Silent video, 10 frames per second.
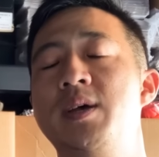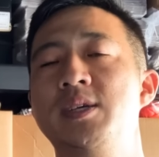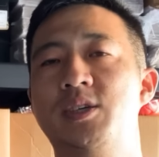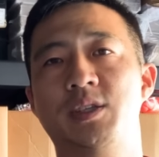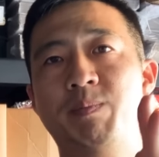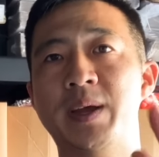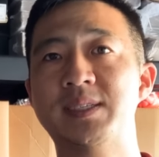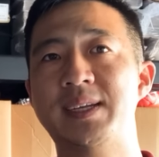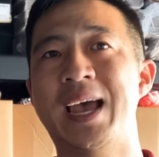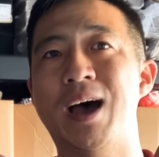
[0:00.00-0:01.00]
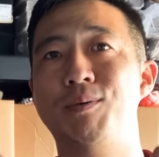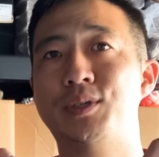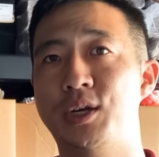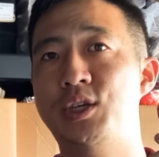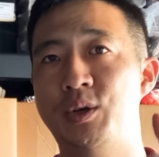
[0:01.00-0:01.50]
So it depends on how
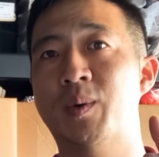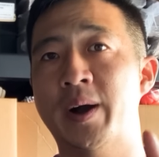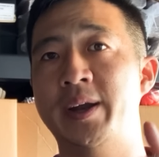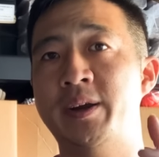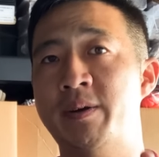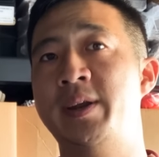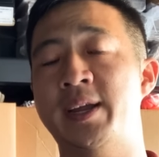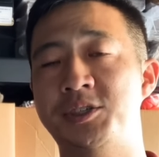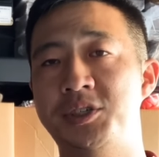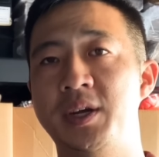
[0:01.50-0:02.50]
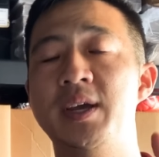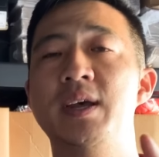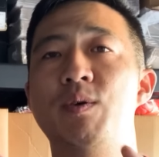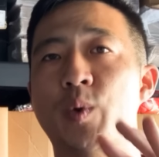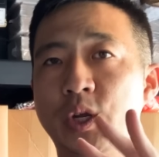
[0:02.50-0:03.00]
good you are at your niche,
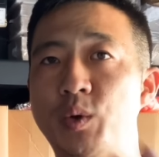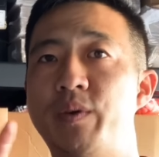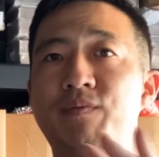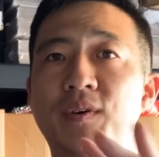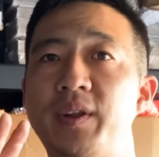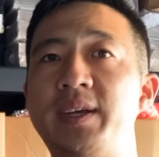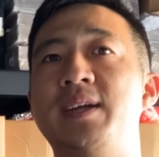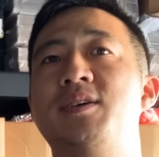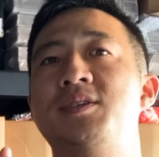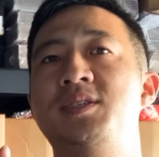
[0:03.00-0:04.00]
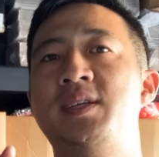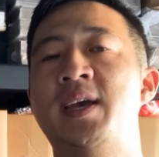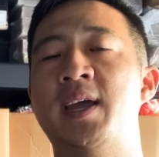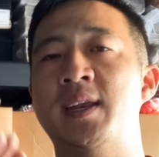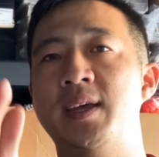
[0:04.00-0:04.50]
where you would fully
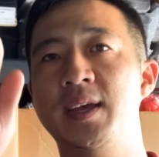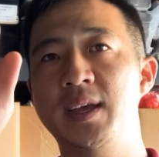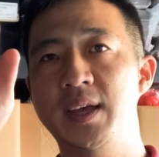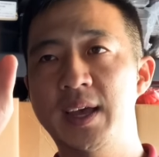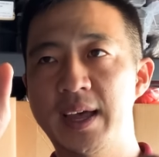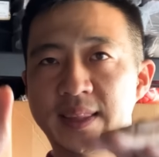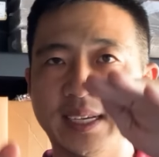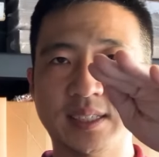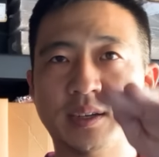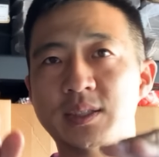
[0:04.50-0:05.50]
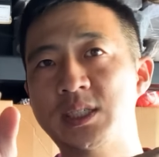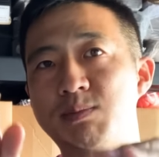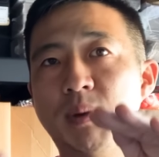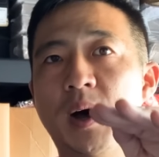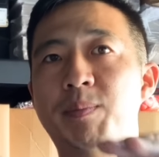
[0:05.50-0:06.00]
understand these little
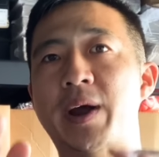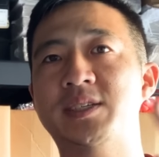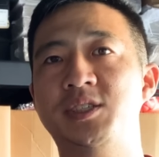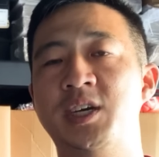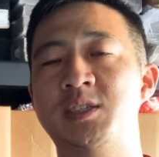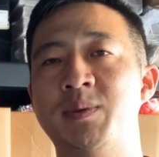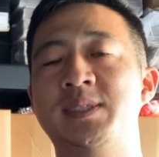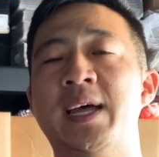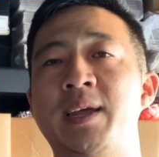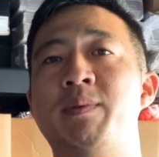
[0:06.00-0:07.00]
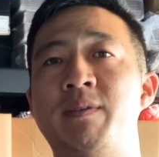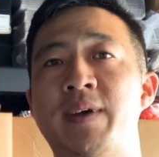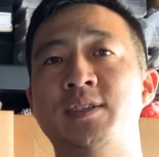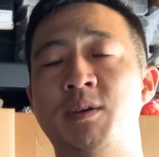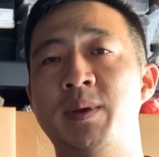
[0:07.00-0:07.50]
small price adjustments, how they would
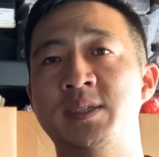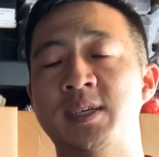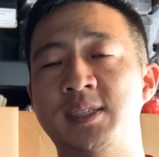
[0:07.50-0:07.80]
affect your business.